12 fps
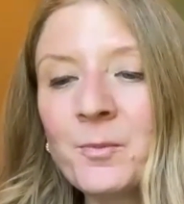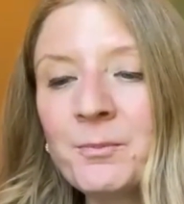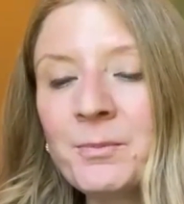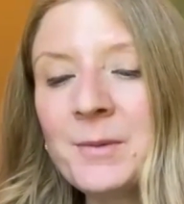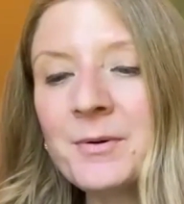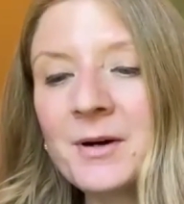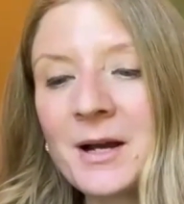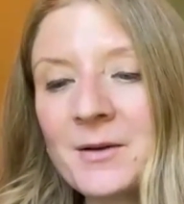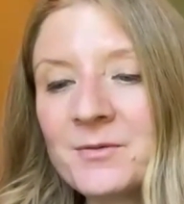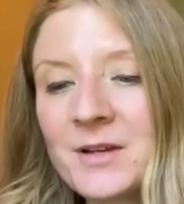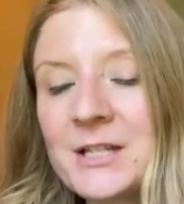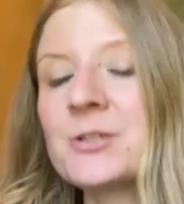people
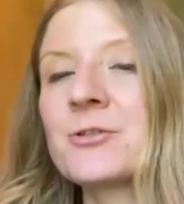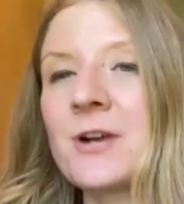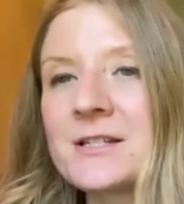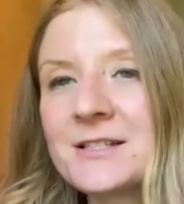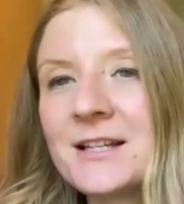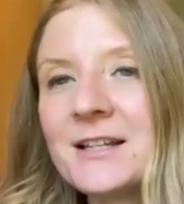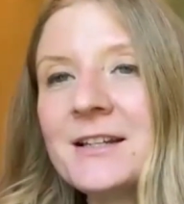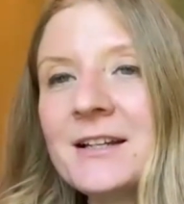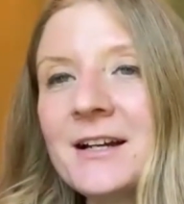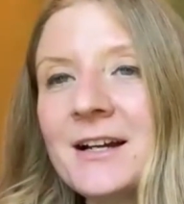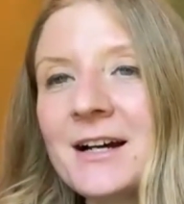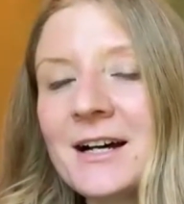have entrusted
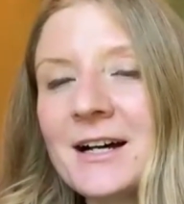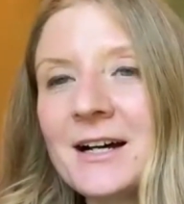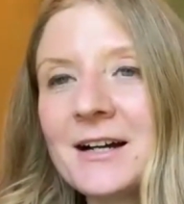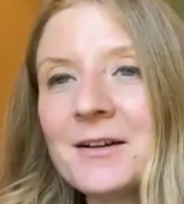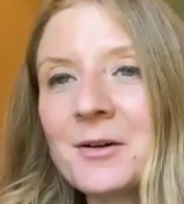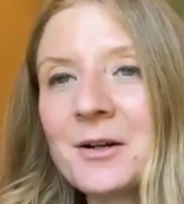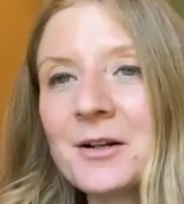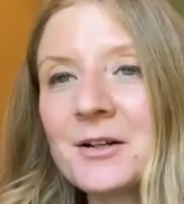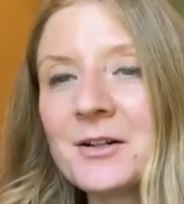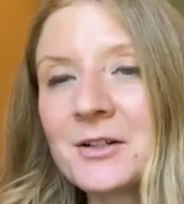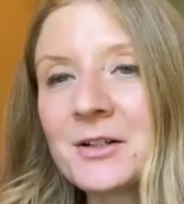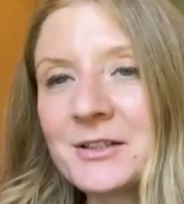
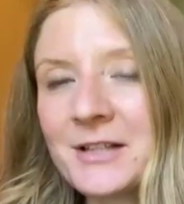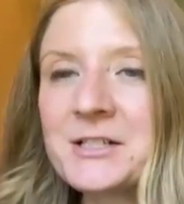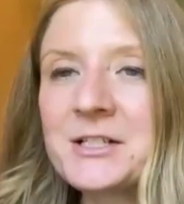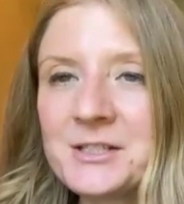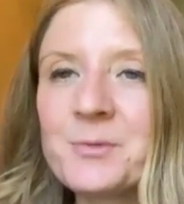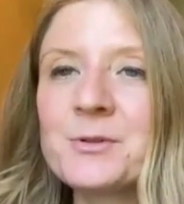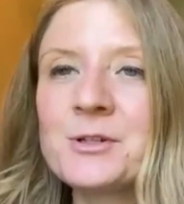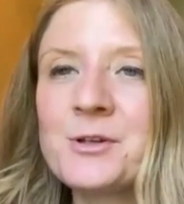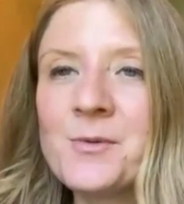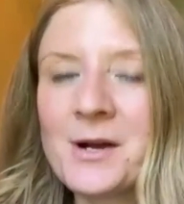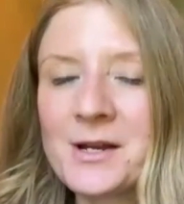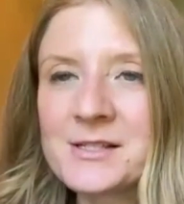collections
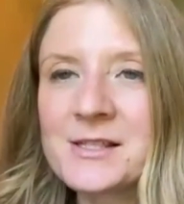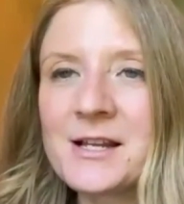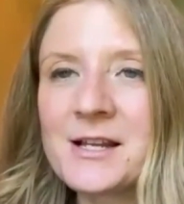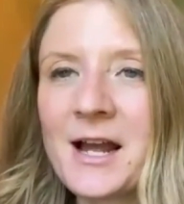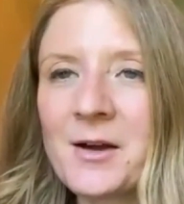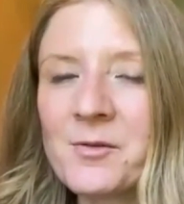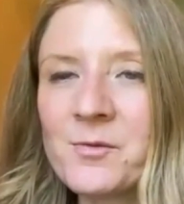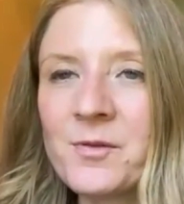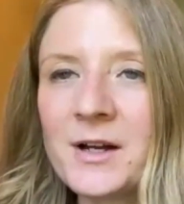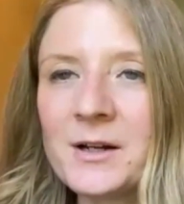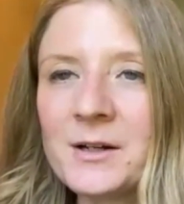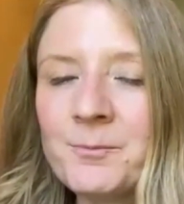to us that have
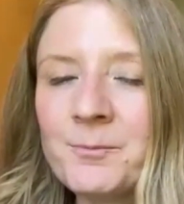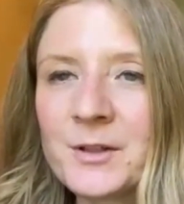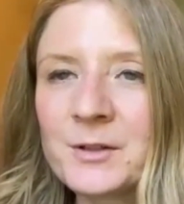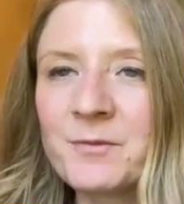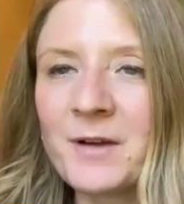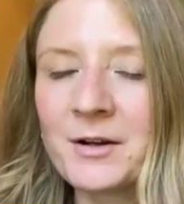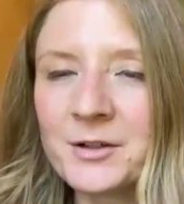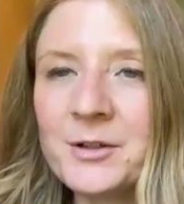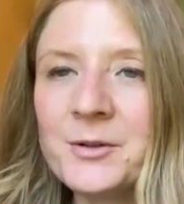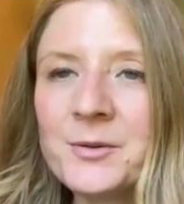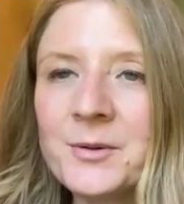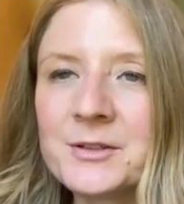
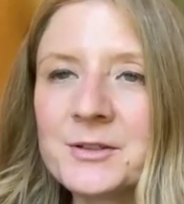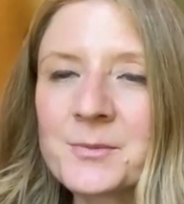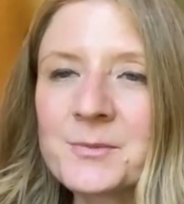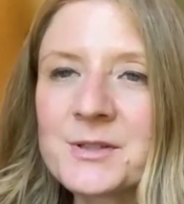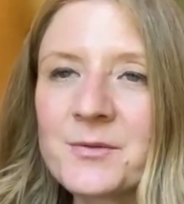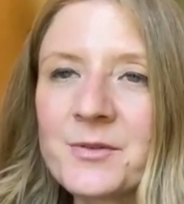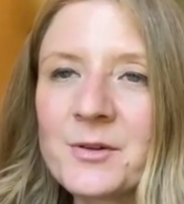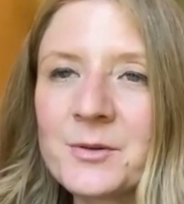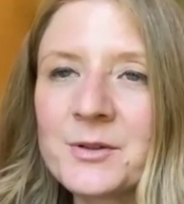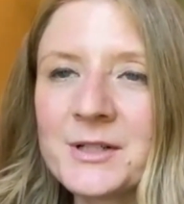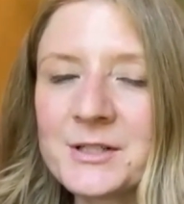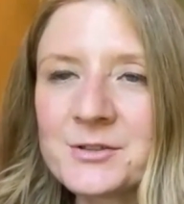value in terms of
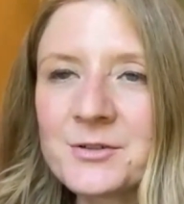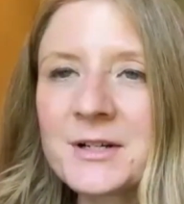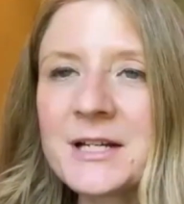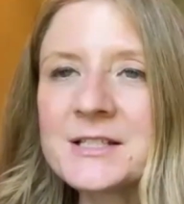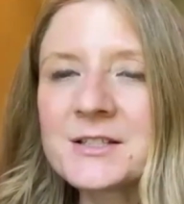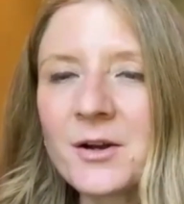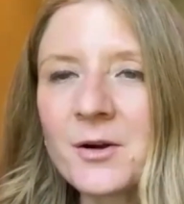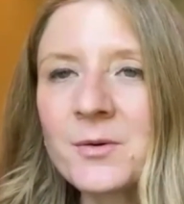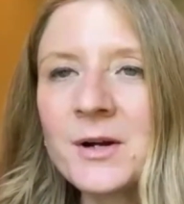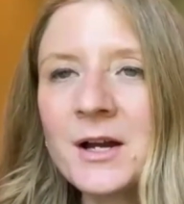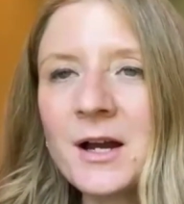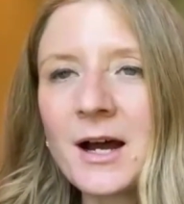local history. So
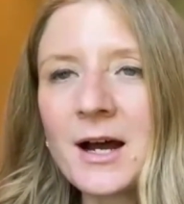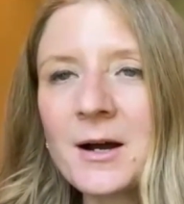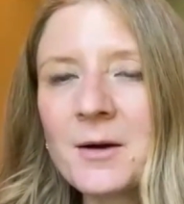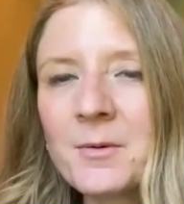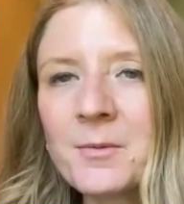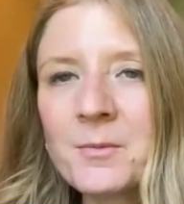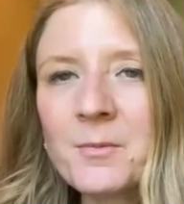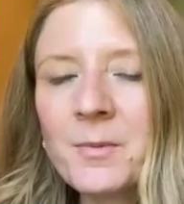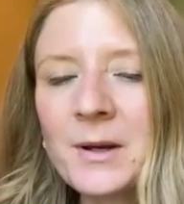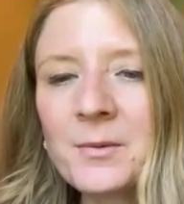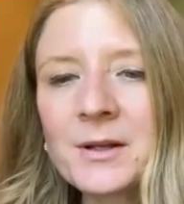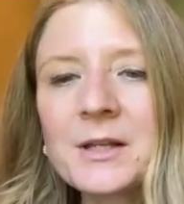when
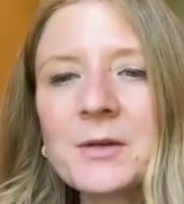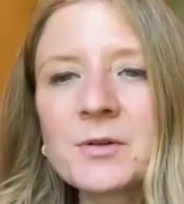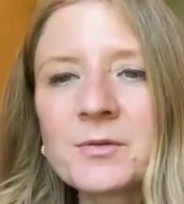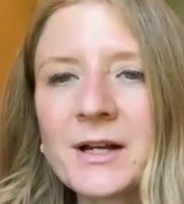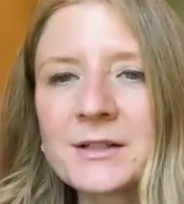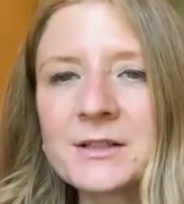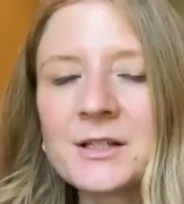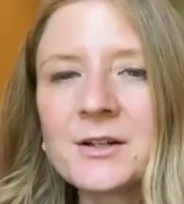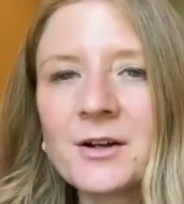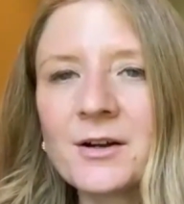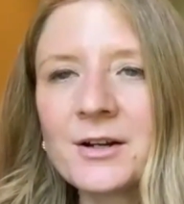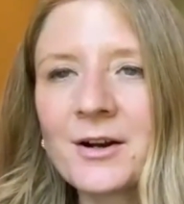we really reflected
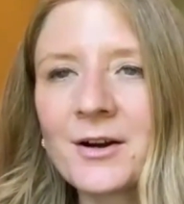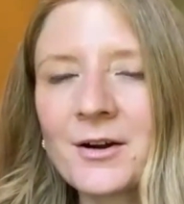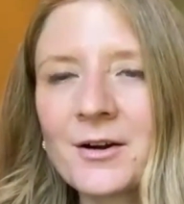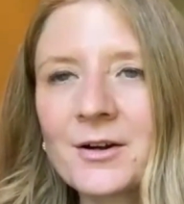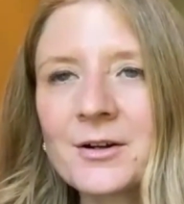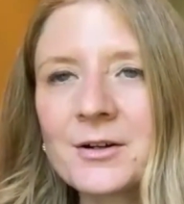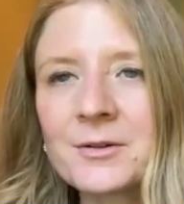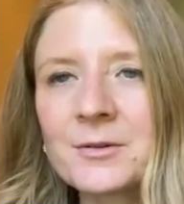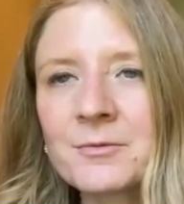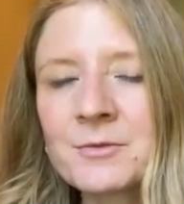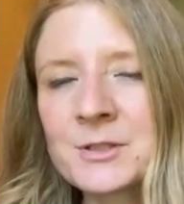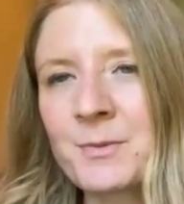on our
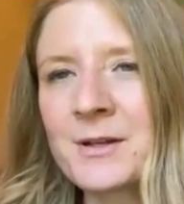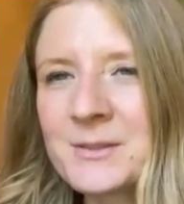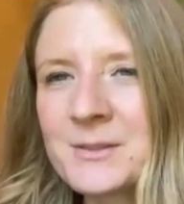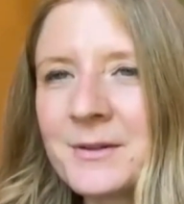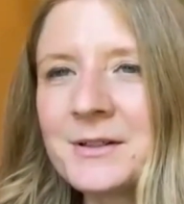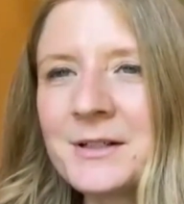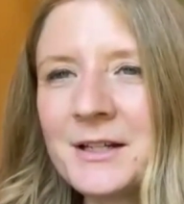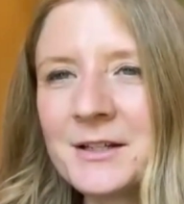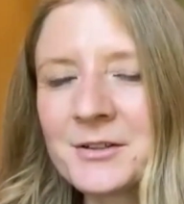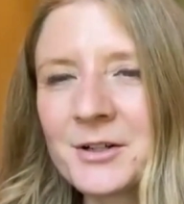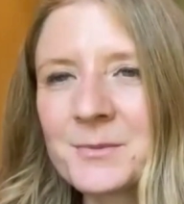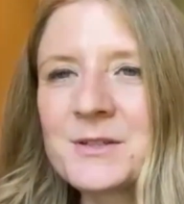responsibility in
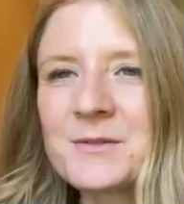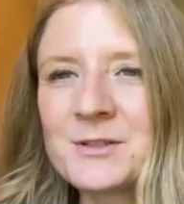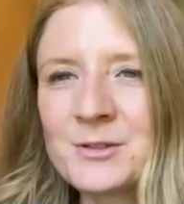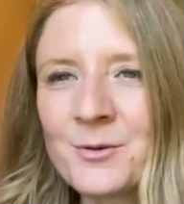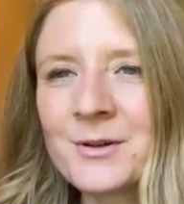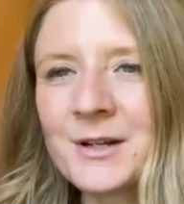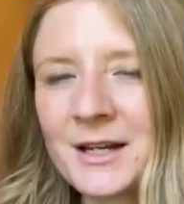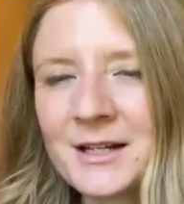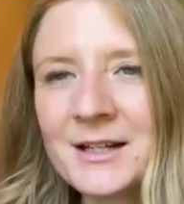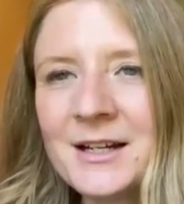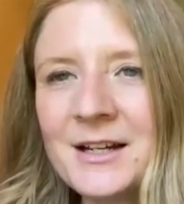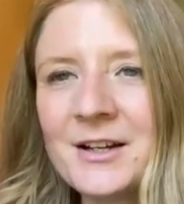terms of stewarding